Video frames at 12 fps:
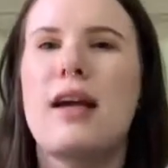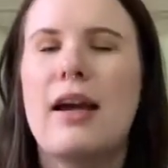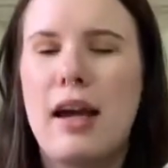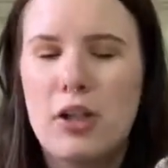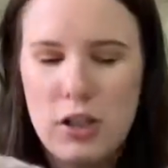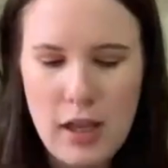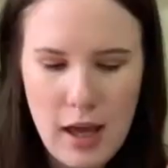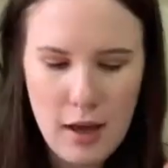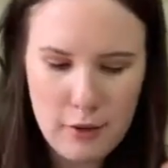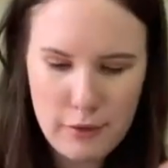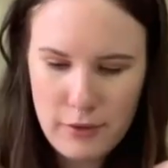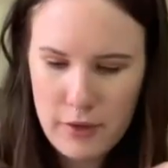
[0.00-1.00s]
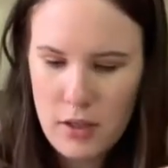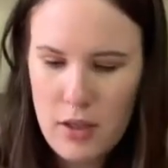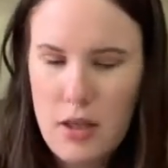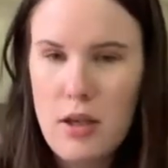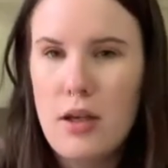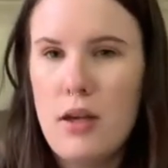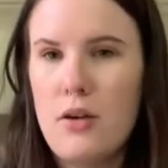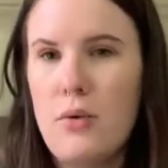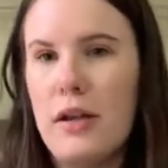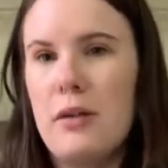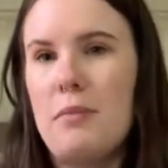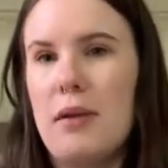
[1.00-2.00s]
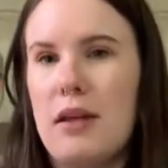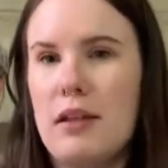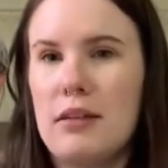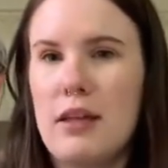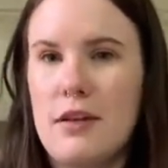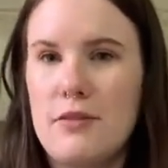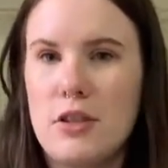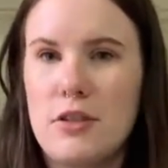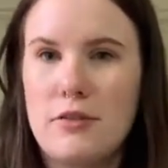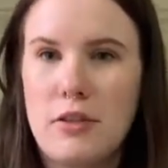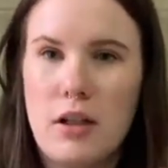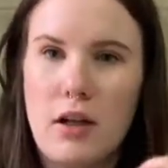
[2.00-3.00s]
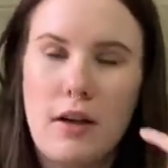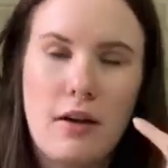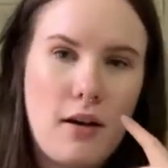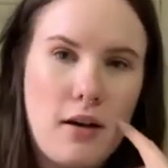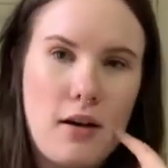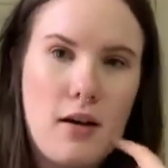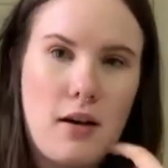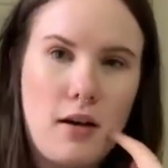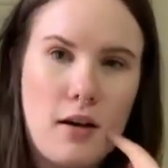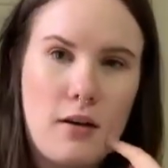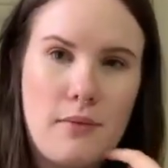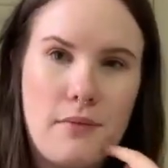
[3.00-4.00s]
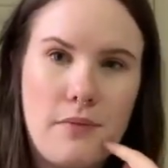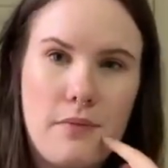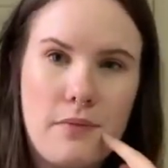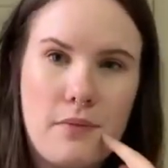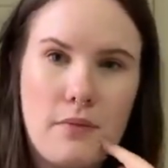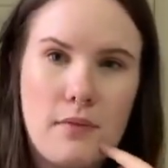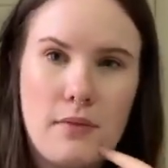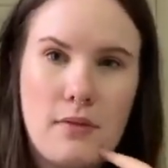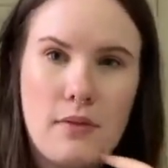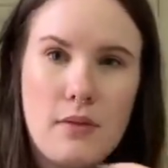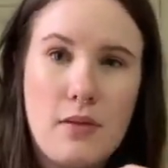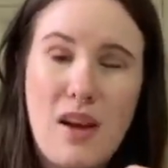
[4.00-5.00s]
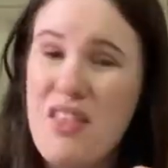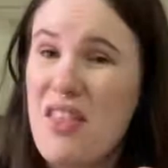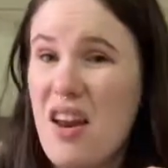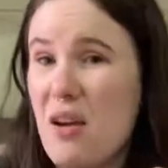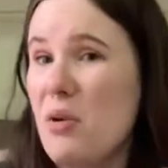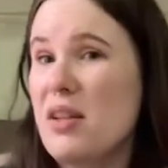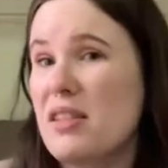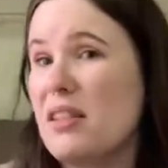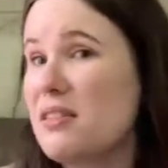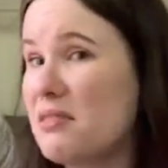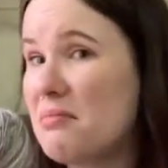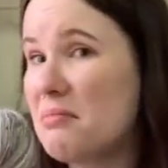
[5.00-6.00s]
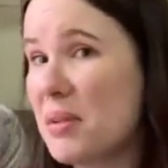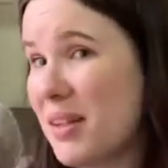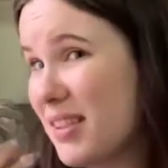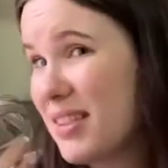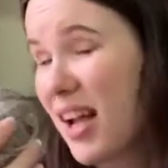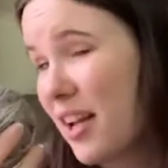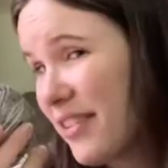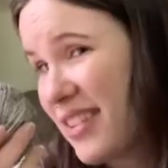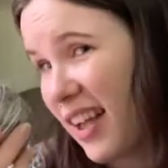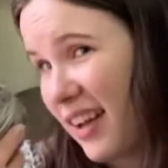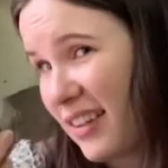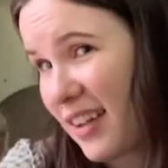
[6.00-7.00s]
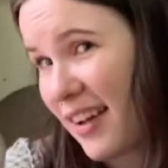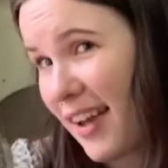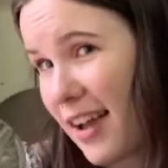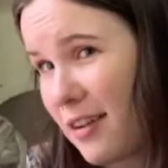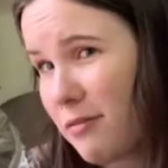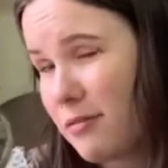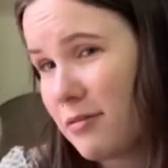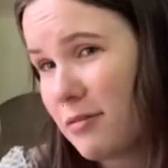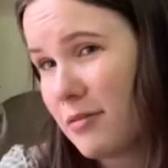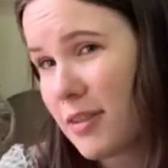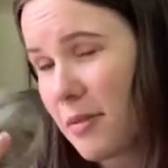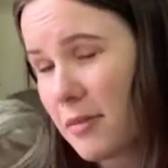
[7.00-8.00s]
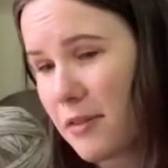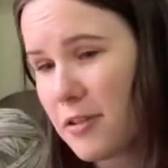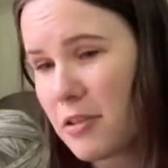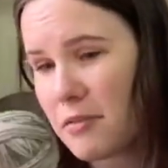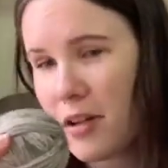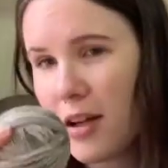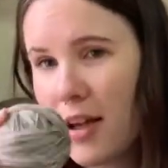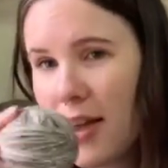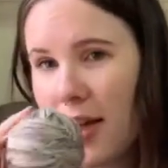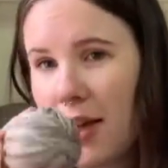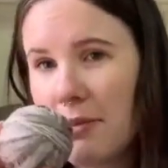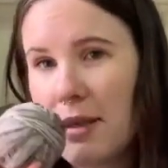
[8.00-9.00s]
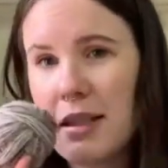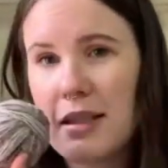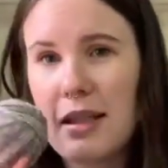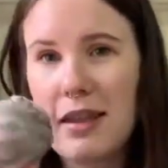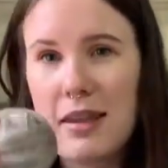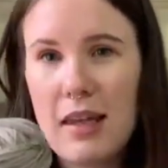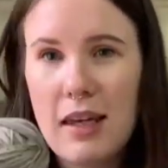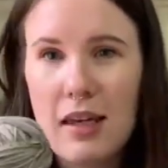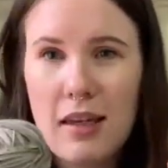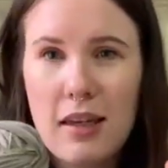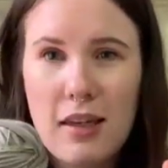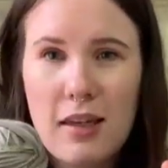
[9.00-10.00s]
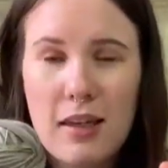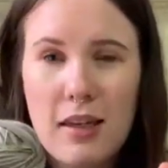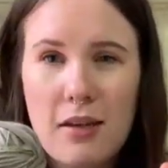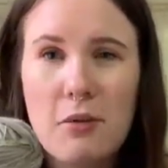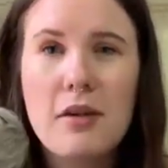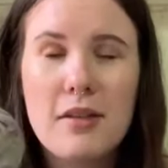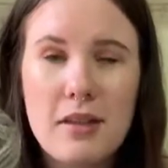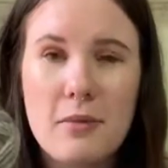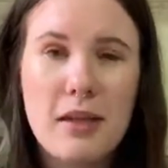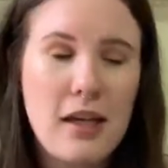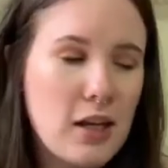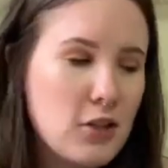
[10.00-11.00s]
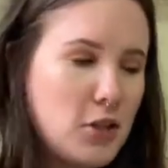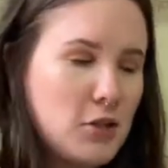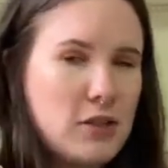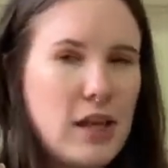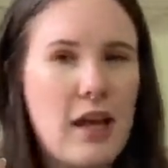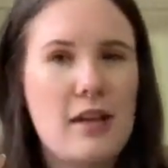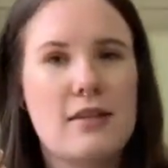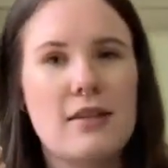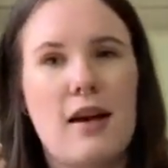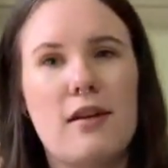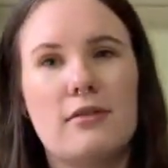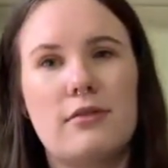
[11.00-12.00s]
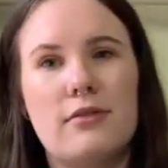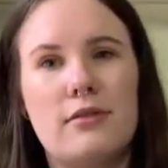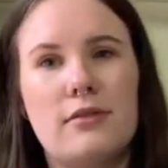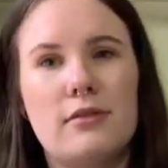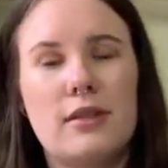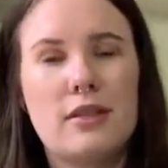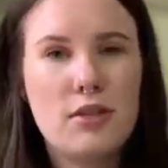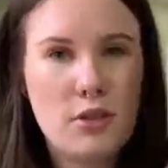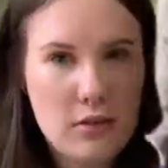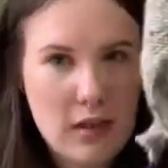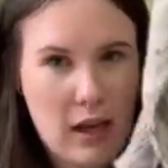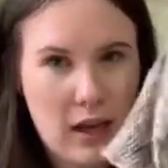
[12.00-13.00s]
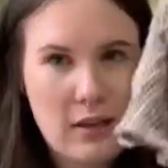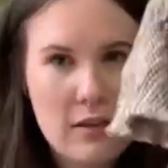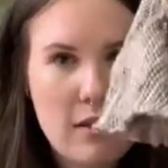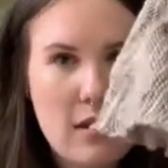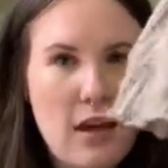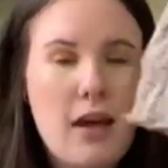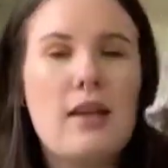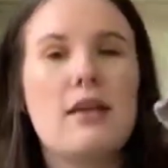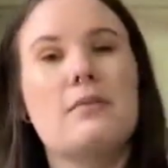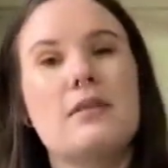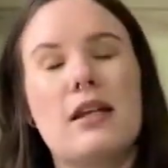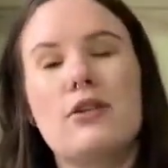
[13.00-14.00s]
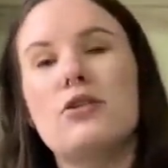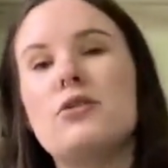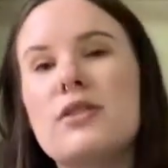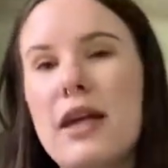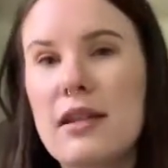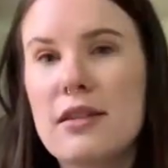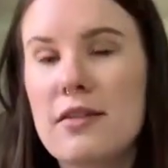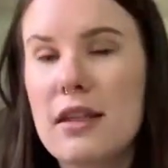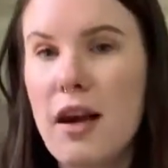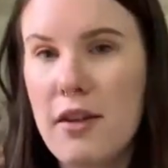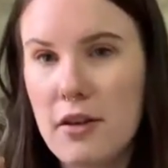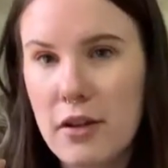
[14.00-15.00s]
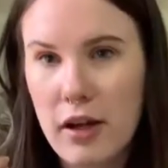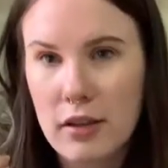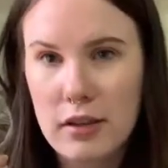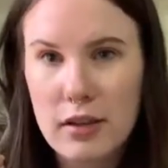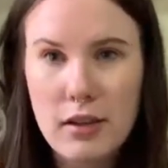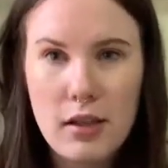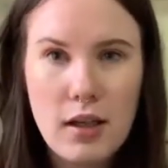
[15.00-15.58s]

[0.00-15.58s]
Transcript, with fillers: I actually have quite a bit left over. Um, I thought I wasn't, but it's kind of exciting that I have some left over because I think, well, because I'll be getting two skeins of, this is two skeins, and then I'm getting two skeins of the other color.